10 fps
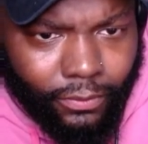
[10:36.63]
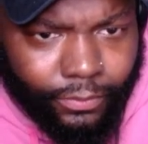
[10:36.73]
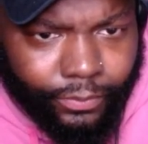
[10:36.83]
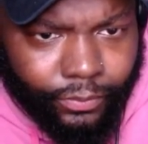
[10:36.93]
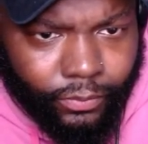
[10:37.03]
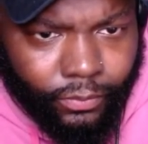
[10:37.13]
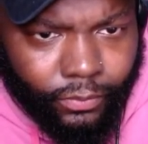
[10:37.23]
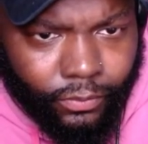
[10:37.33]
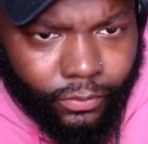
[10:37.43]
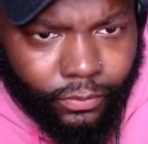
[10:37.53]

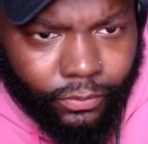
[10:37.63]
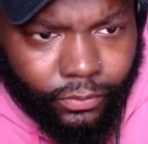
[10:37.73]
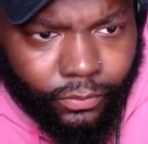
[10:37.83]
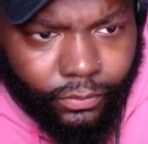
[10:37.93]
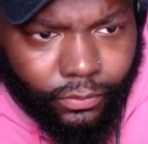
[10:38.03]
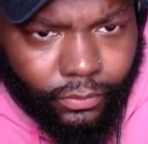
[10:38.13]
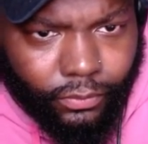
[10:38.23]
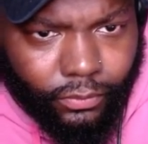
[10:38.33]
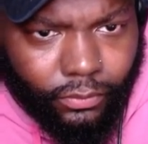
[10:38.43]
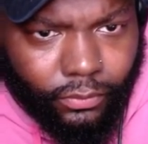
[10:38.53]

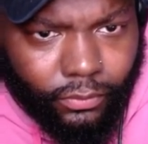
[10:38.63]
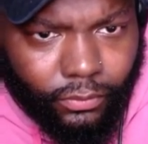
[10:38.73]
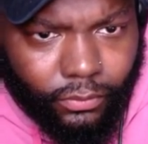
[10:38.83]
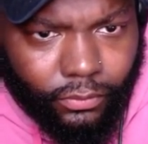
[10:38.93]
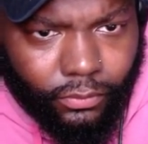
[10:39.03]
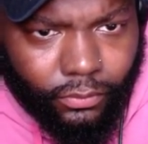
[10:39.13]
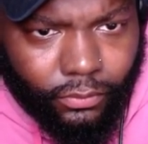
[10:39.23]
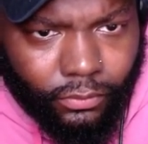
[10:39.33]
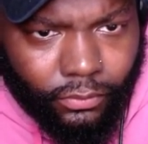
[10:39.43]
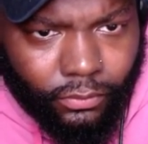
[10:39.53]
(silent)